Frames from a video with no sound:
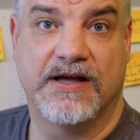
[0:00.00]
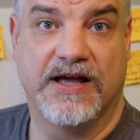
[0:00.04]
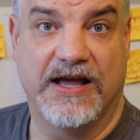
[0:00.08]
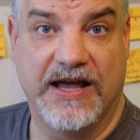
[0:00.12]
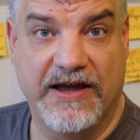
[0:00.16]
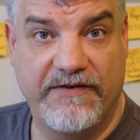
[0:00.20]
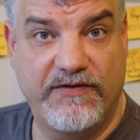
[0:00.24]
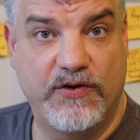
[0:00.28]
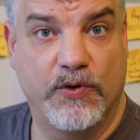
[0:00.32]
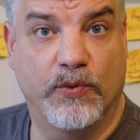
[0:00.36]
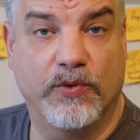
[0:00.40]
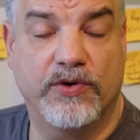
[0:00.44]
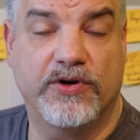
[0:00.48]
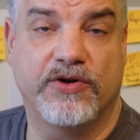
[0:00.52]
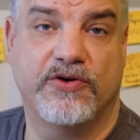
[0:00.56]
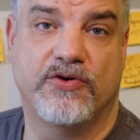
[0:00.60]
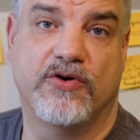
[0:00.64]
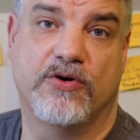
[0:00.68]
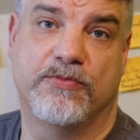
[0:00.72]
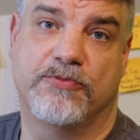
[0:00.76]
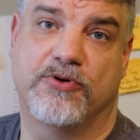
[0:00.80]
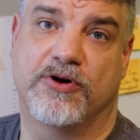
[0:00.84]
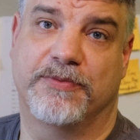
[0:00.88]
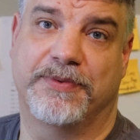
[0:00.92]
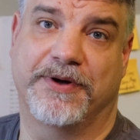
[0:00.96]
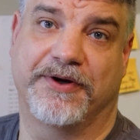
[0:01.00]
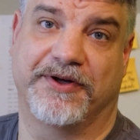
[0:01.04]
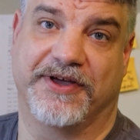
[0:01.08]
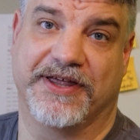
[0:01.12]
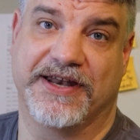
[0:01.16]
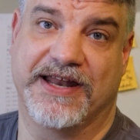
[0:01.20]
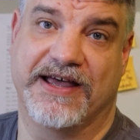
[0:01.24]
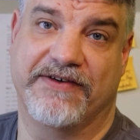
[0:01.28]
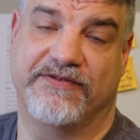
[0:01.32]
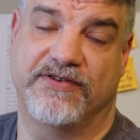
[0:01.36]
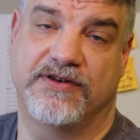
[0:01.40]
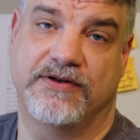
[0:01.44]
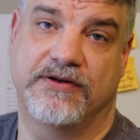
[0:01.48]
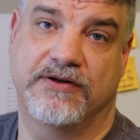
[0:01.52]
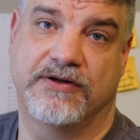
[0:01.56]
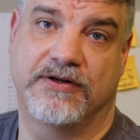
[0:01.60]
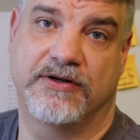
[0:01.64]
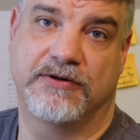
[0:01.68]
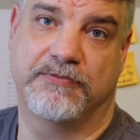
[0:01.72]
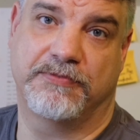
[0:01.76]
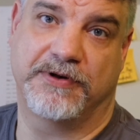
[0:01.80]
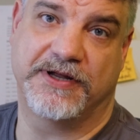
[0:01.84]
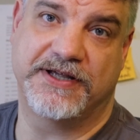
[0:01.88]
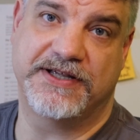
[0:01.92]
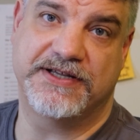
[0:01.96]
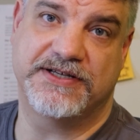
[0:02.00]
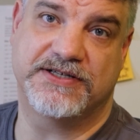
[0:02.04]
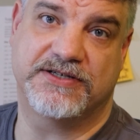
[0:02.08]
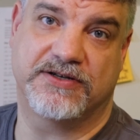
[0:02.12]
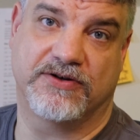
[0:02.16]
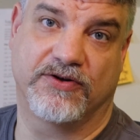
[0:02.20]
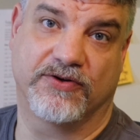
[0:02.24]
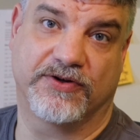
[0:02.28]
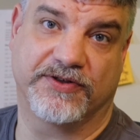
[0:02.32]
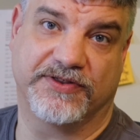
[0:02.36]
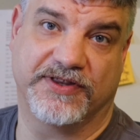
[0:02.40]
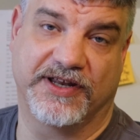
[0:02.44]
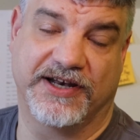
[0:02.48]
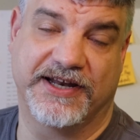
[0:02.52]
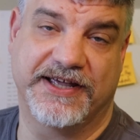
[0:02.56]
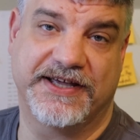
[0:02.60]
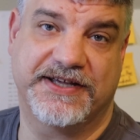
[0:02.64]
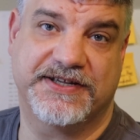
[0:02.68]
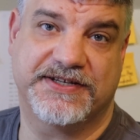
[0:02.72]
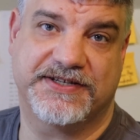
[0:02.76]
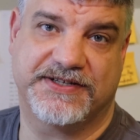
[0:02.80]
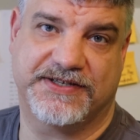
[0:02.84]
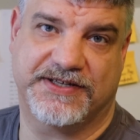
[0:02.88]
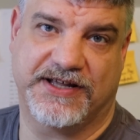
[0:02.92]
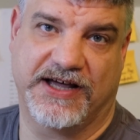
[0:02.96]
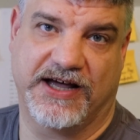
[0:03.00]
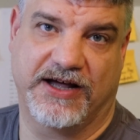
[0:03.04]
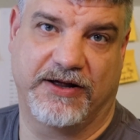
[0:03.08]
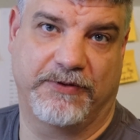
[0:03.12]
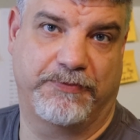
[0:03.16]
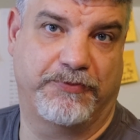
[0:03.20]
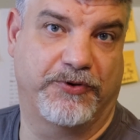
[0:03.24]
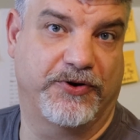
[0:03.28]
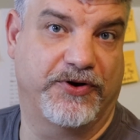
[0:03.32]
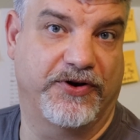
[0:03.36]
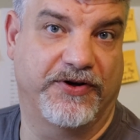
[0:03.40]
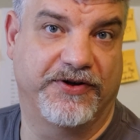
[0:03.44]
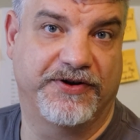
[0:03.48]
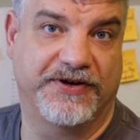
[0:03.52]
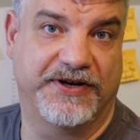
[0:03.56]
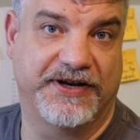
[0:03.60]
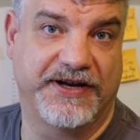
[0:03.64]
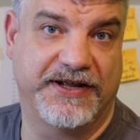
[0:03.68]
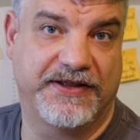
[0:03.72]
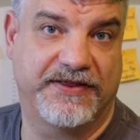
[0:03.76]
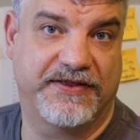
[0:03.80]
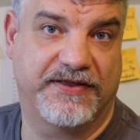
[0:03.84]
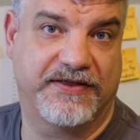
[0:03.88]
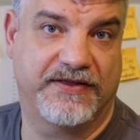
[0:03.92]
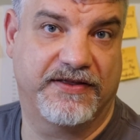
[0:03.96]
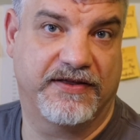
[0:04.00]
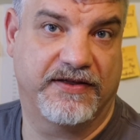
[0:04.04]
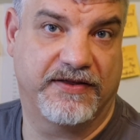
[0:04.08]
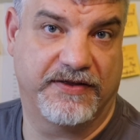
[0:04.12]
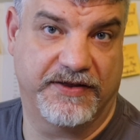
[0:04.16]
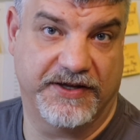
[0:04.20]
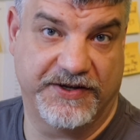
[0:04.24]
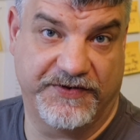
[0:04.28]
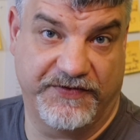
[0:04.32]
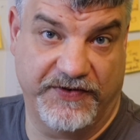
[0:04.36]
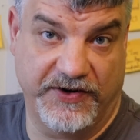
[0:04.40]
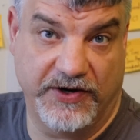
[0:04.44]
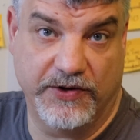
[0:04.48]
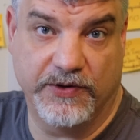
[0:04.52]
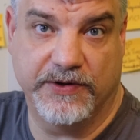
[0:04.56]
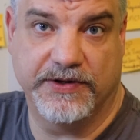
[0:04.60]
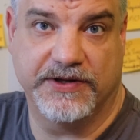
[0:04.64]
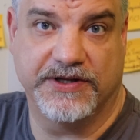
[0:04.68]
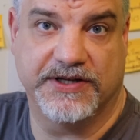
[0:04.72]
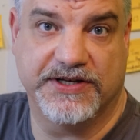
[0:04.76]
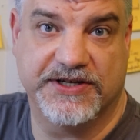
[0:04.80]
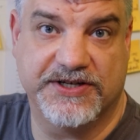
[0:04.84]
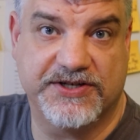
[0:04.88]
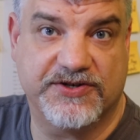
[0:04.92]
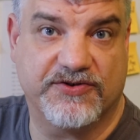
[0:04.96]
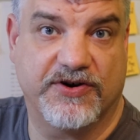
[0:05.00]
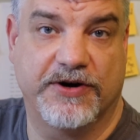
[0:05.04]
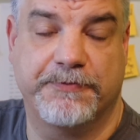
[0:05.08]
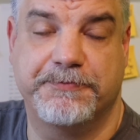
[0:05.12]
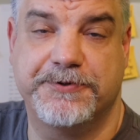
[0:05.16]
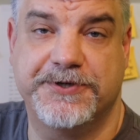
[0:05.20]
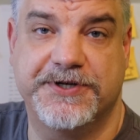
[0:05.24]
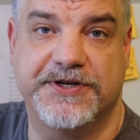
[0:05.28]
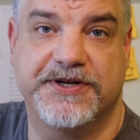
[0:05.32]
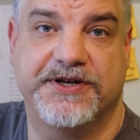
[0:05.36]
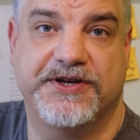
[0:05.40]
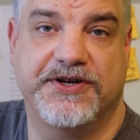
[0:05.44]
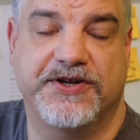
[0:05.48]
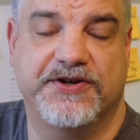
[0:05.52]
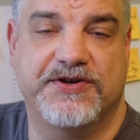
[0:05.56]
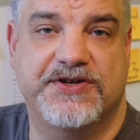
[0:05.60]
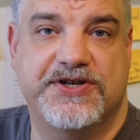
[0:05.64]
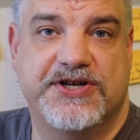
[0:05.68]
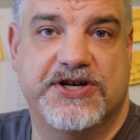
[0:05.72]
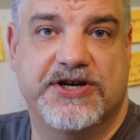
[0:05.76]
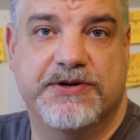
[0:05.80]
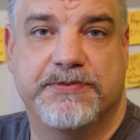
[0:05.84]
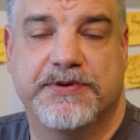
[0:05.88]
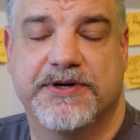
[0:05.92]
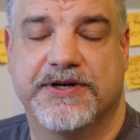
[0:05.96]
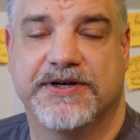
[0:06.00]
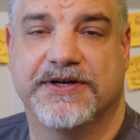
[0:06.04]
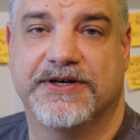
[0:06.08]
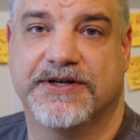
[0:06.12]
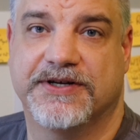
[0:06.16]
If you want to know more about Cynefin, please look at the links that I'll put underneath this video in the description in YouTube